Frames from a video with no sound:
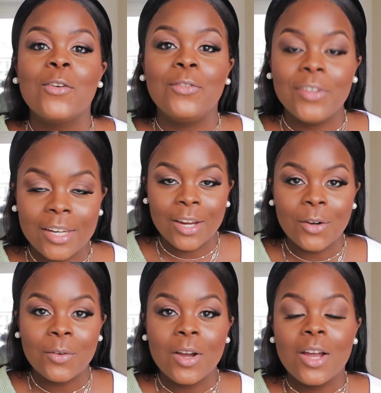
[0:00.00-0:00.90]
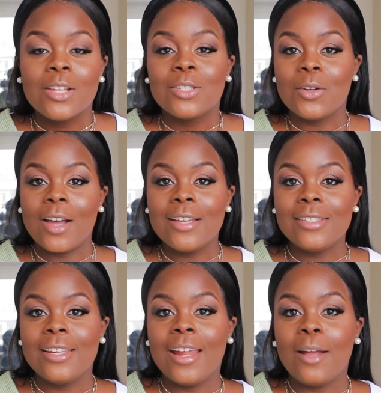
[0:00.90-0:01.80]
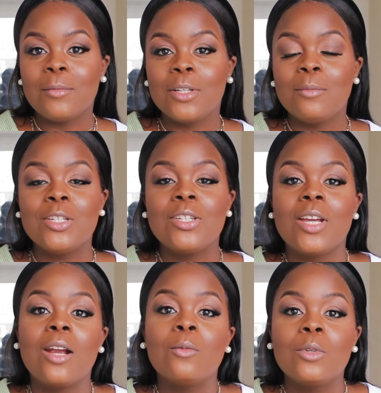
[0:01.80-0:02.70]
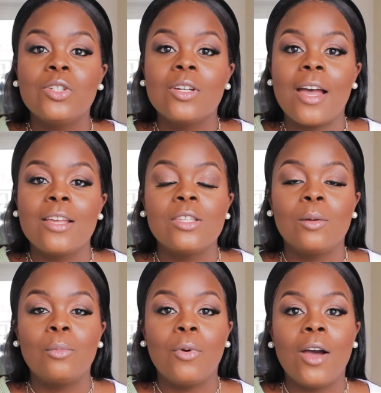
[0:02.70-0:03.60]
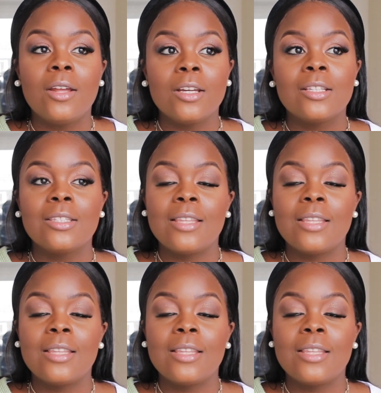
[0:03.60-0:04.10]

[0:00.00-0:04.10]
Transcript: video. So guys, today I'm going to be sharing with you guys some products